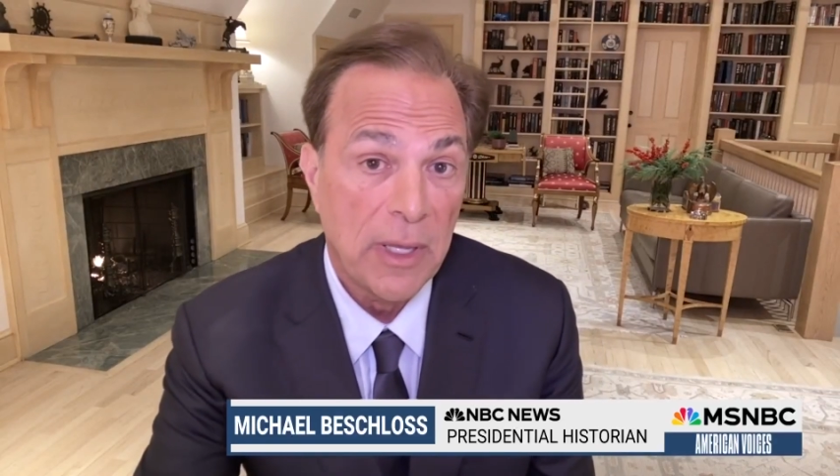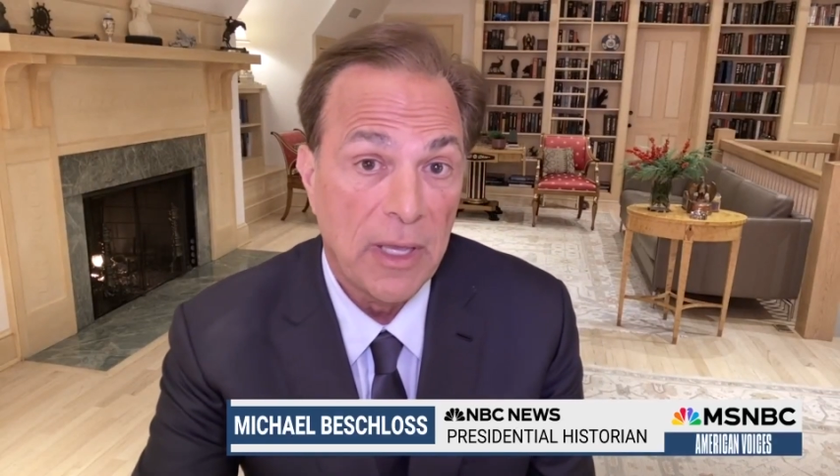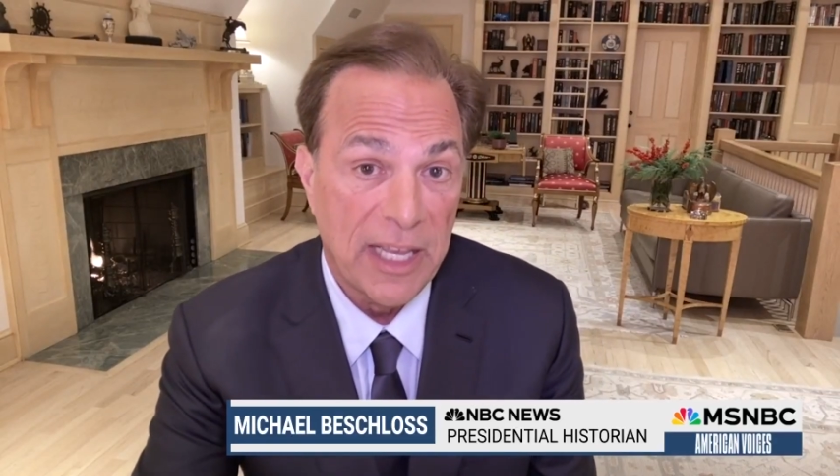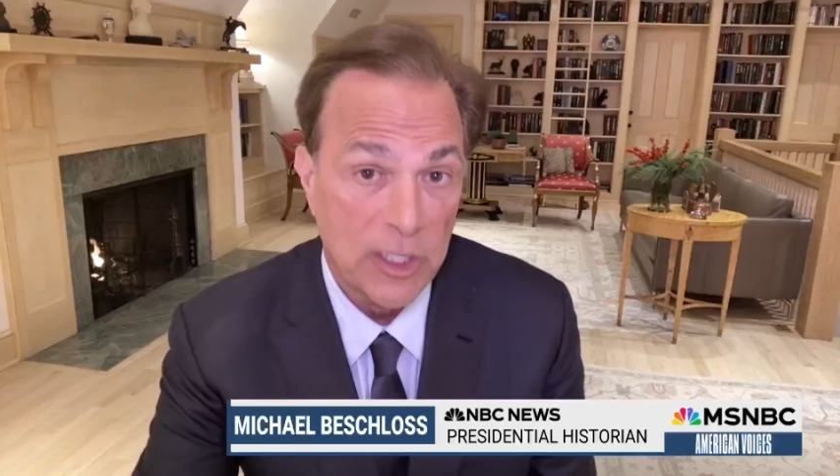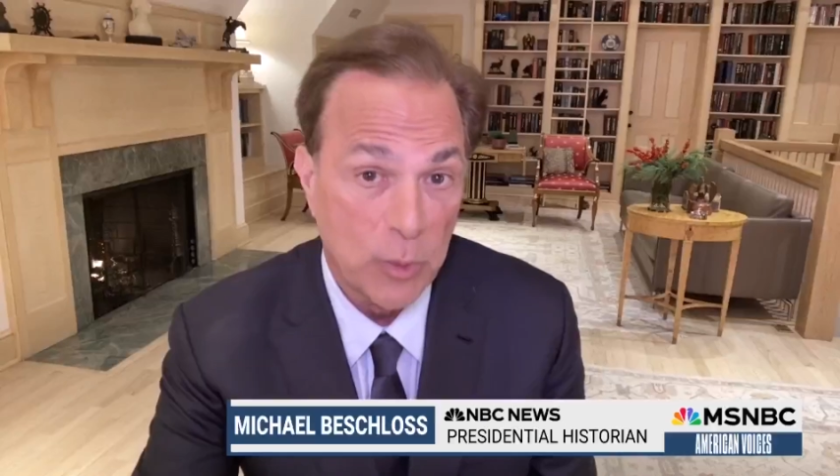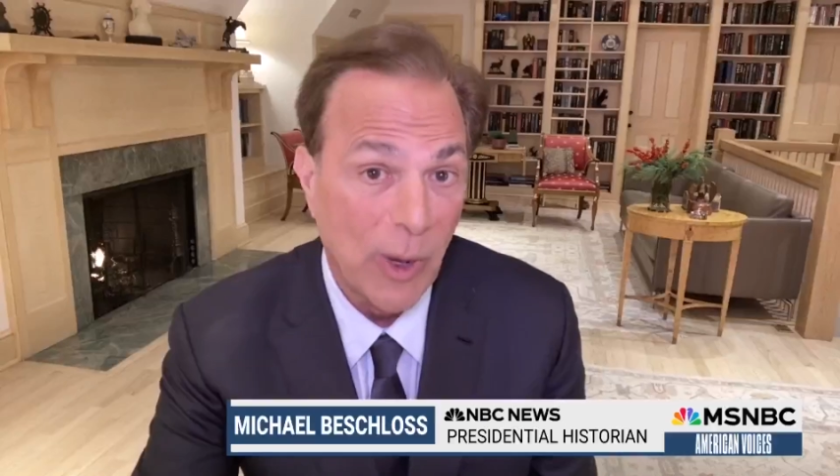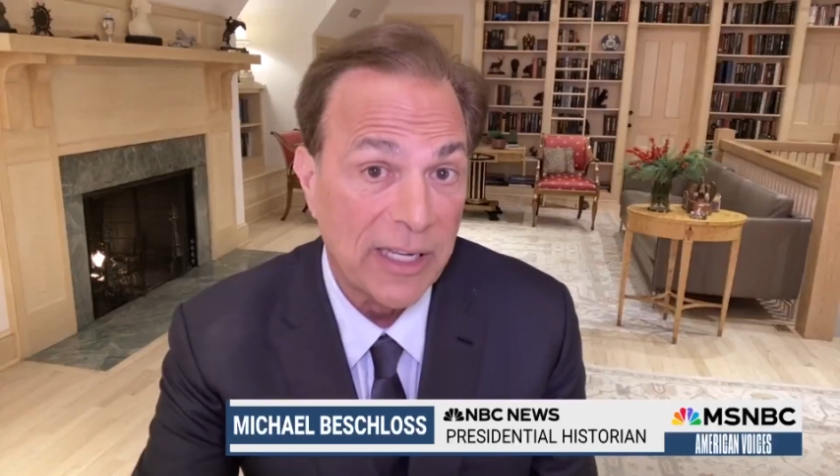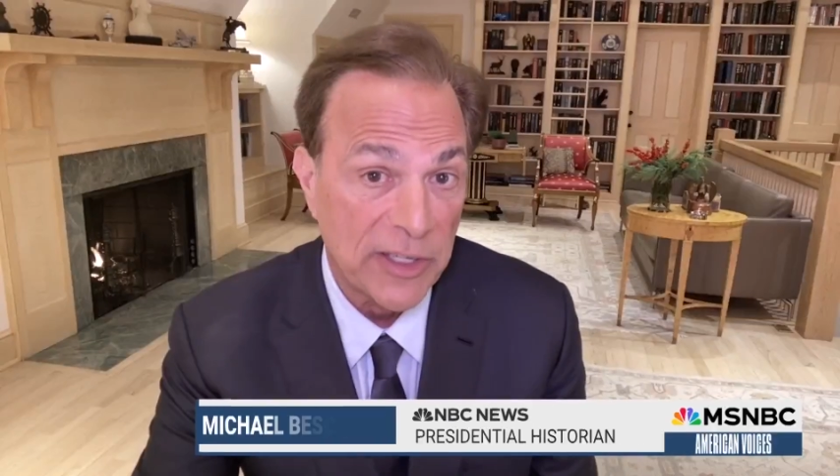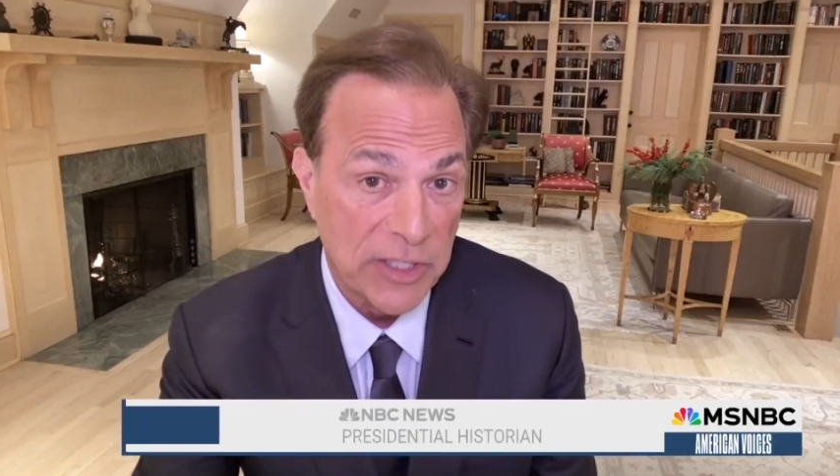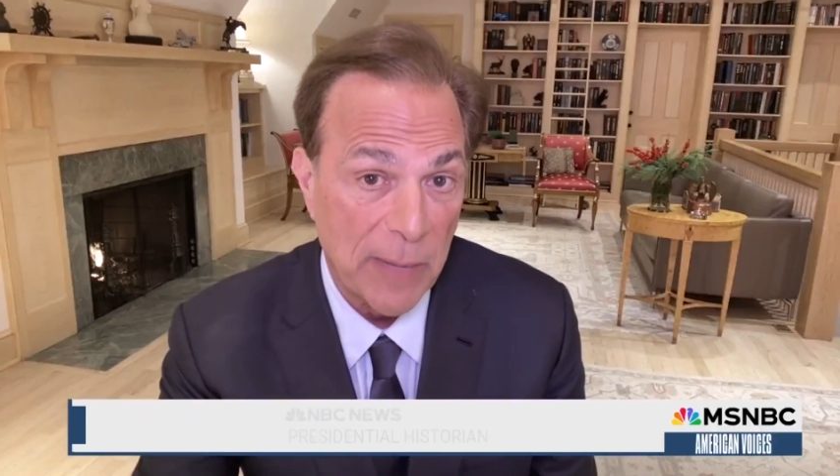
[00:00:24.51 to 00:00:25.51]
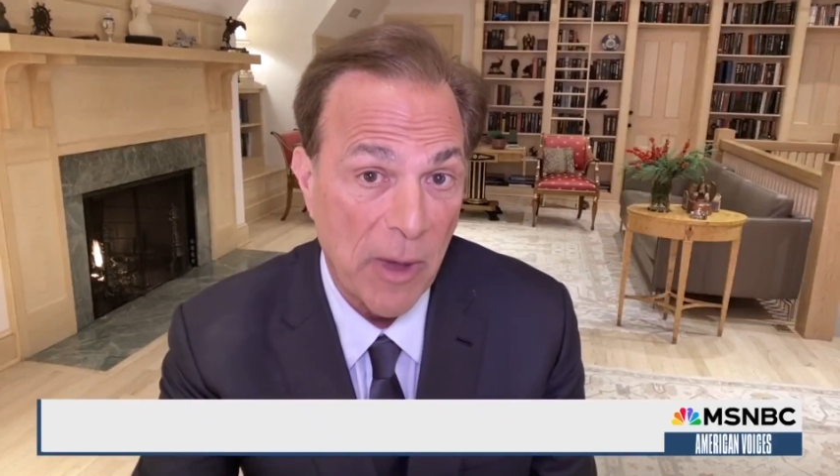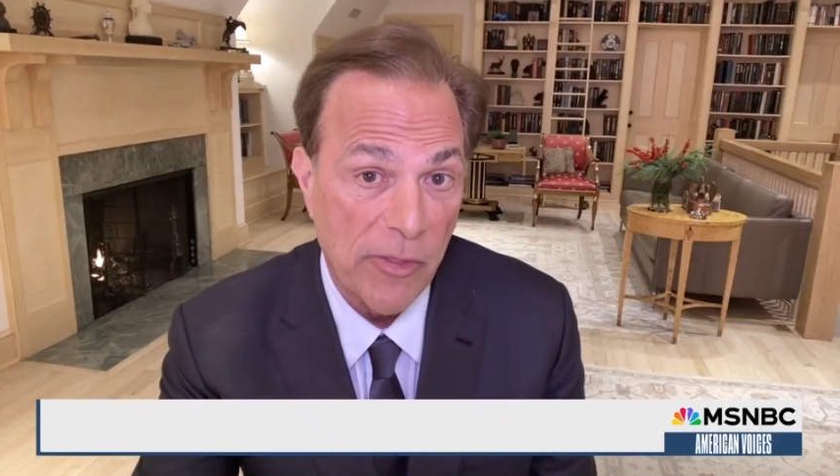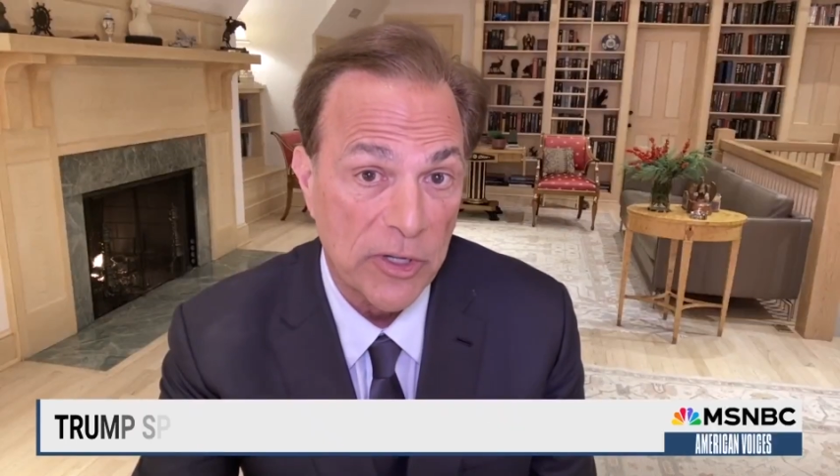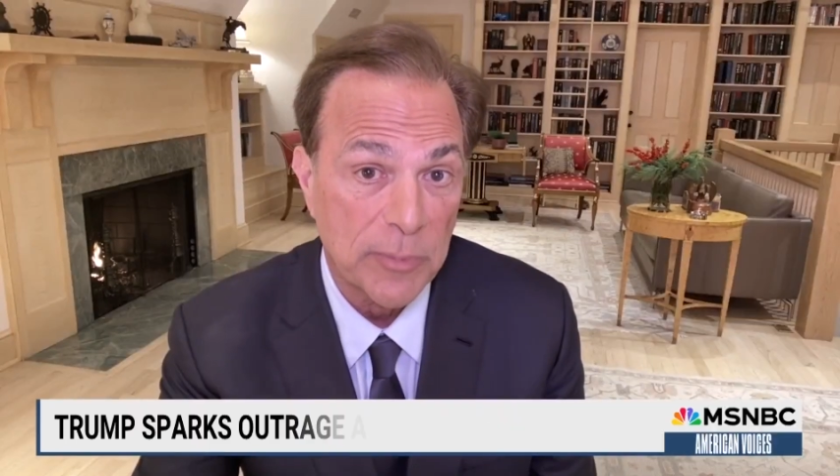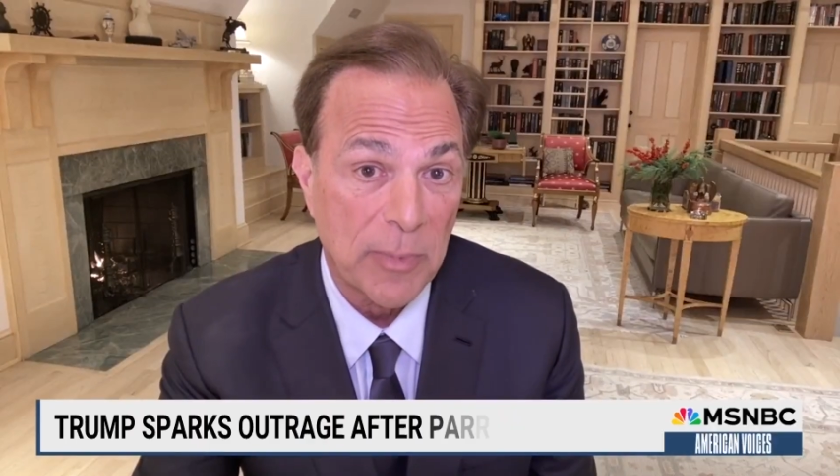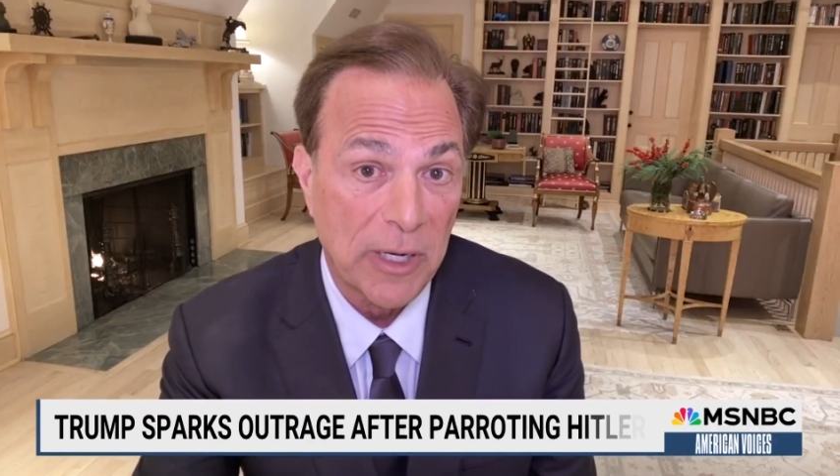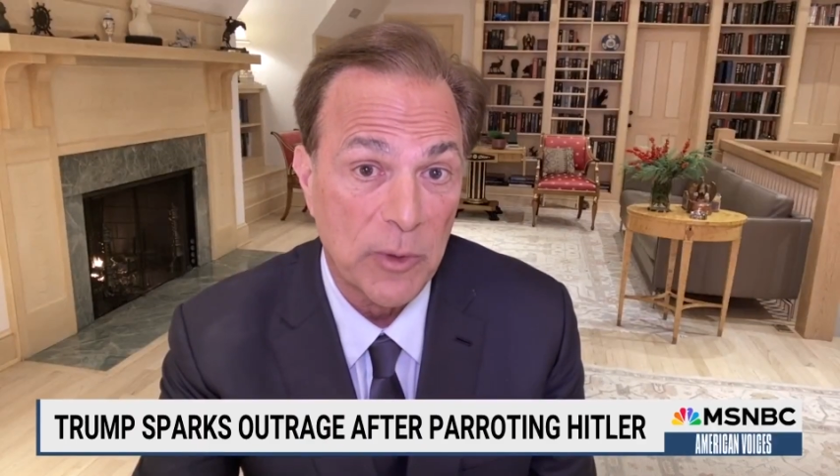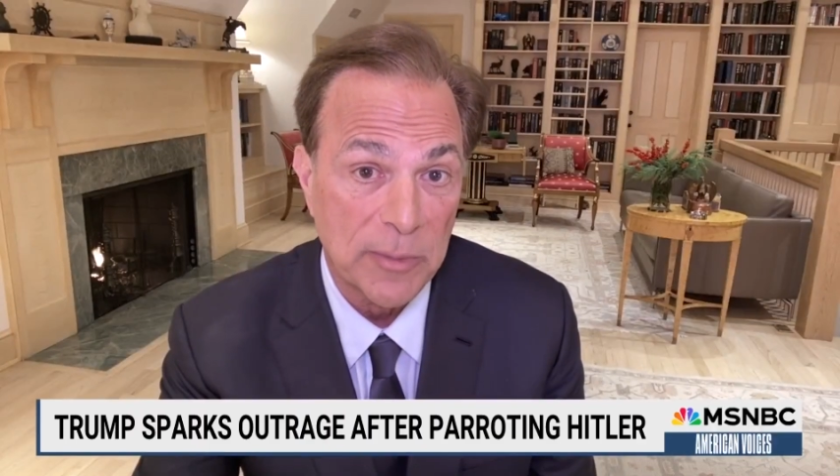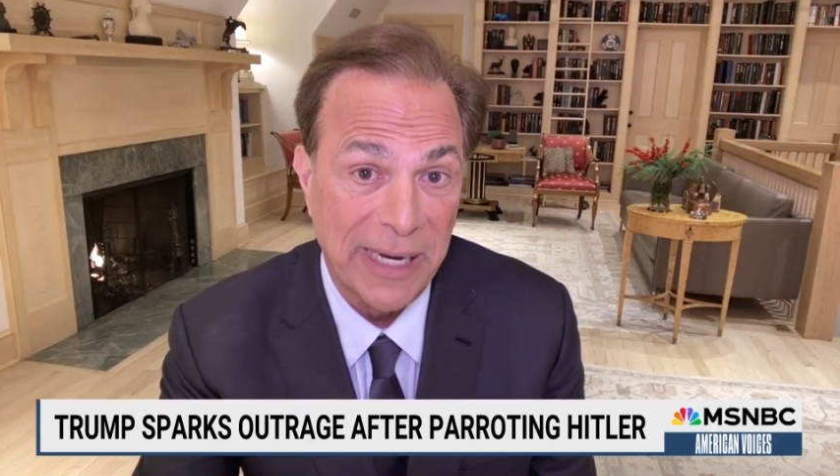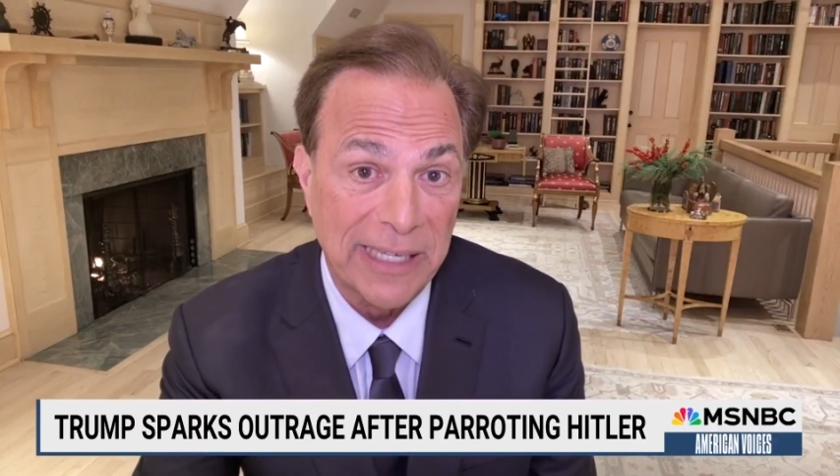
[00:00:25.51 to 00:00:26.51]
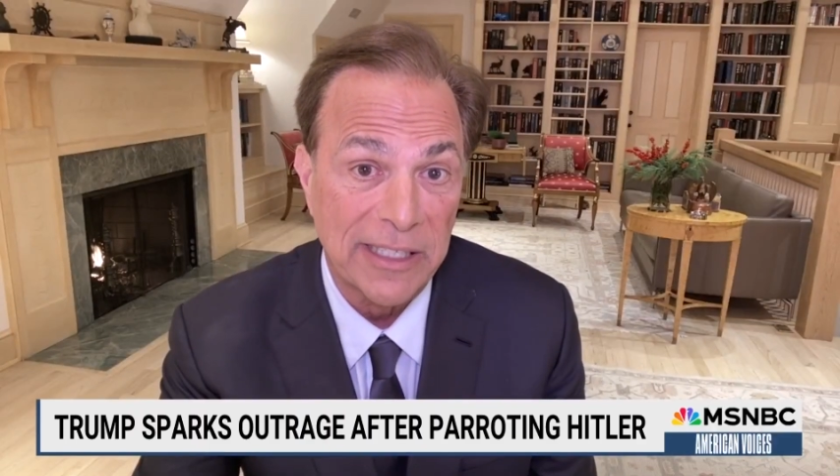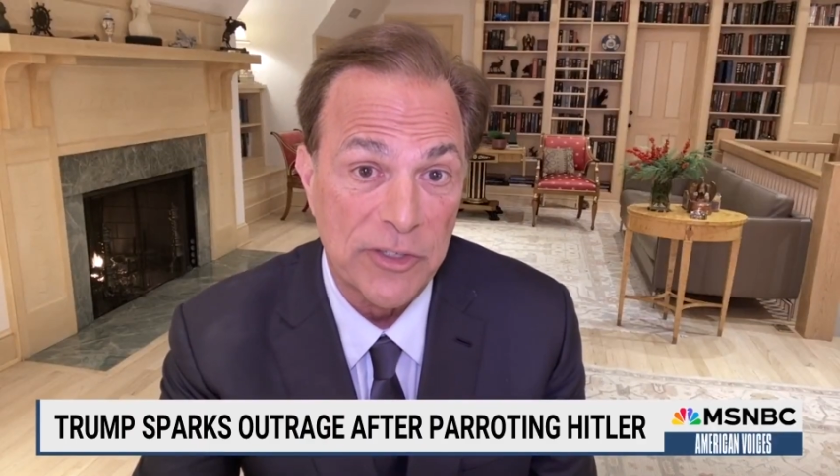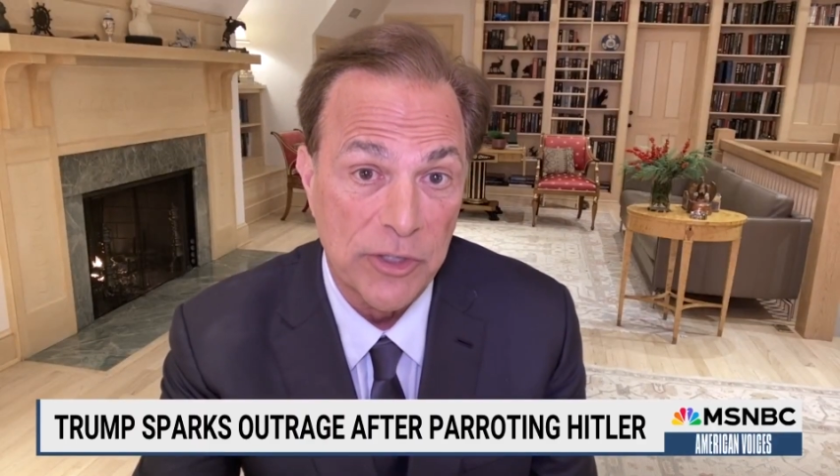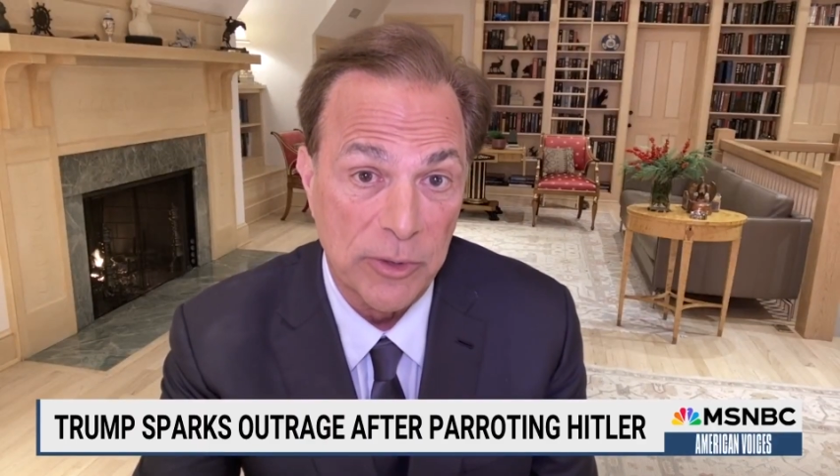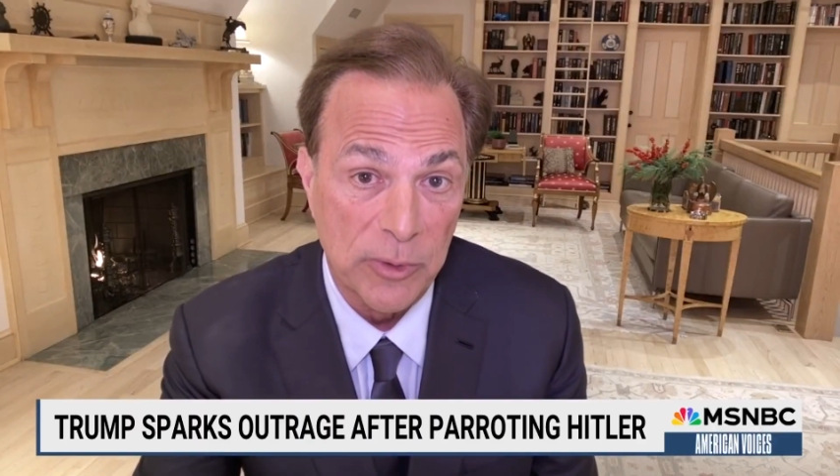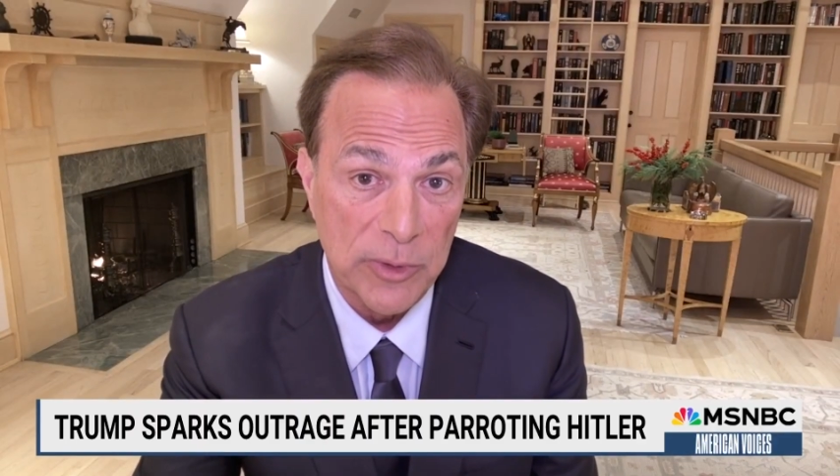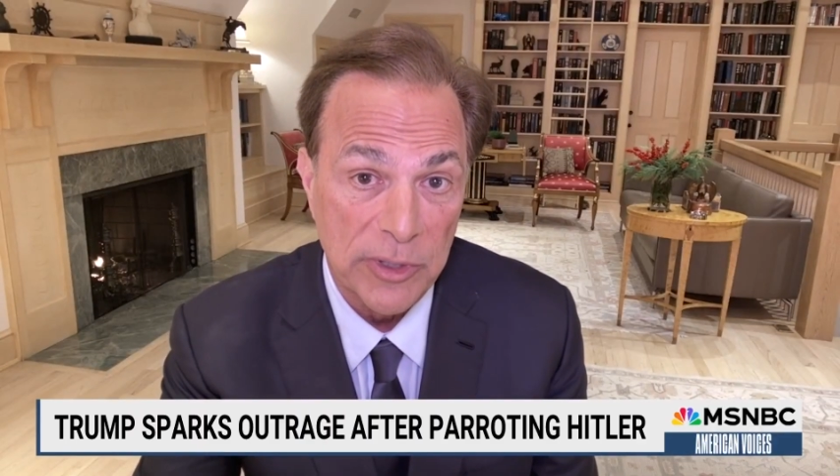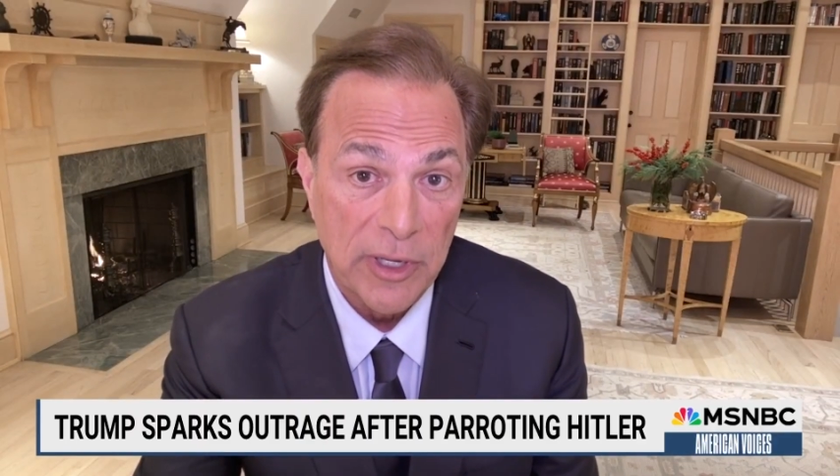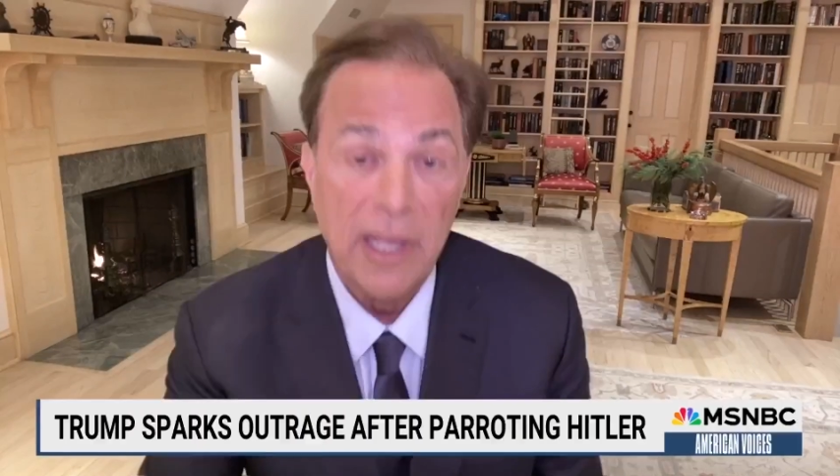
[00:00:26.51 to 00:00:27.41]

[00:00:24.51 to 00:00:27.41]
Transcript: as well as some others, but it was mainly Jews.